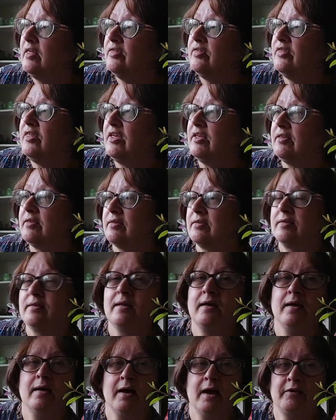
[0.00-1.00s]
This
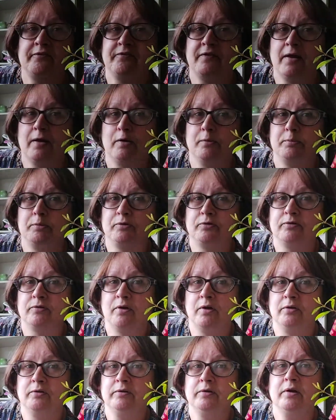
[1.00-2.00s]
had flower buds
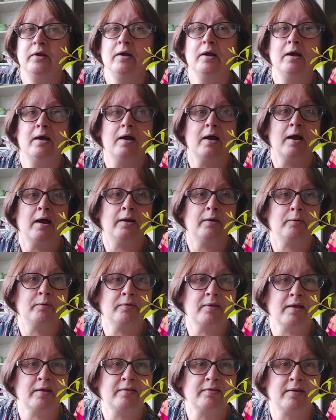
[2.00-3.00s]
on, and I
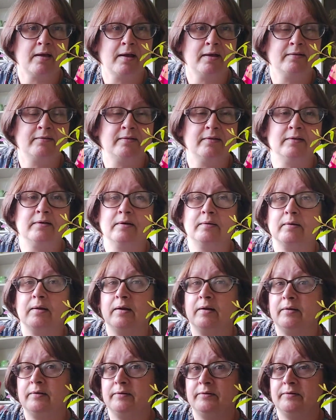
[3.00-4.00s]
was excited,
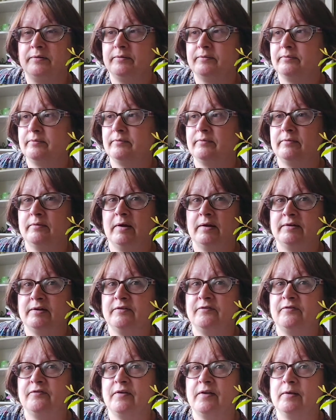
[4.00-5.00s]
and I
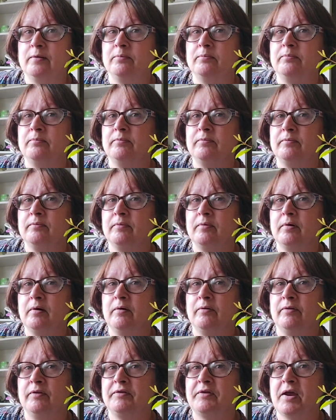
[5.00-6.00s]
did film
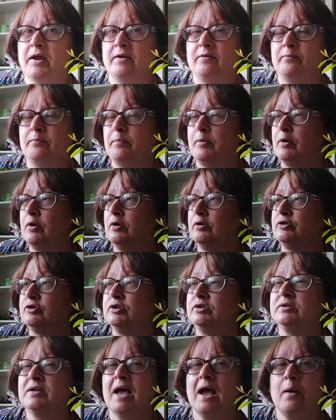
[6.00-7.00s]
on the day of
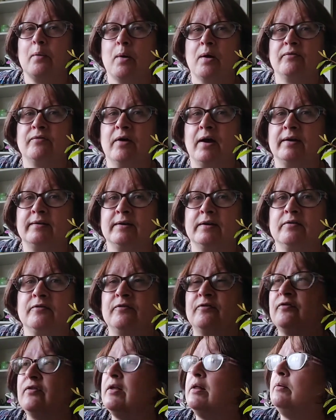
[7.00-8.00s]
purchase. However, I didn't
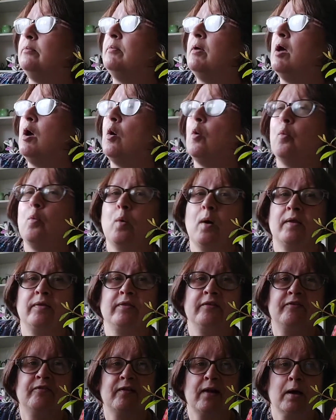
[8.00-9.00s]
film when
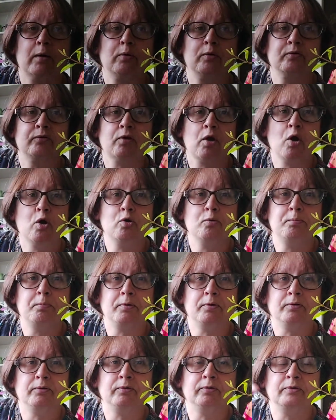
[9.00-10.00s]
the flowers
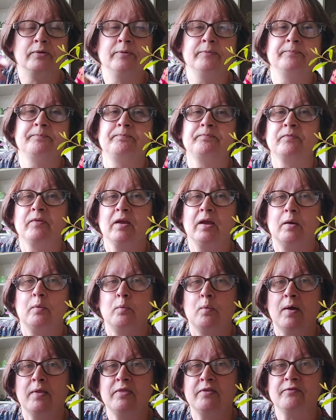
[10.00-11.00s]
opened.
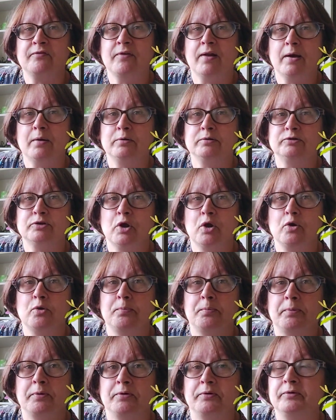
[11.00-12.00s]
When the flowers
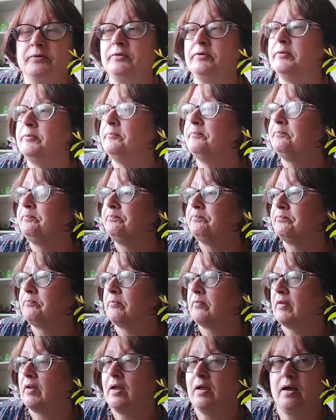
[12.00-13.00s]
opened,
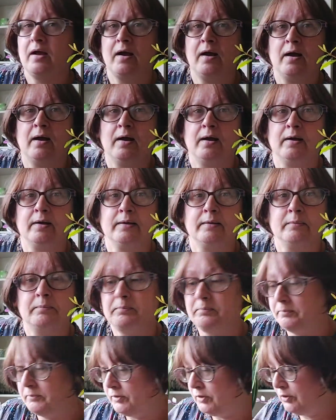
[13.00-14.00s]
I
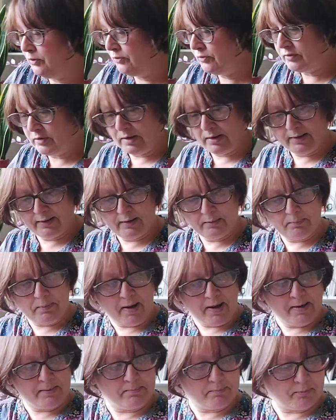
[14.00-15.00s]
used a little
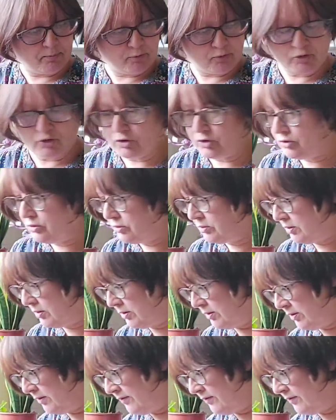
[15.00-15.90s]
paintbrush. I don't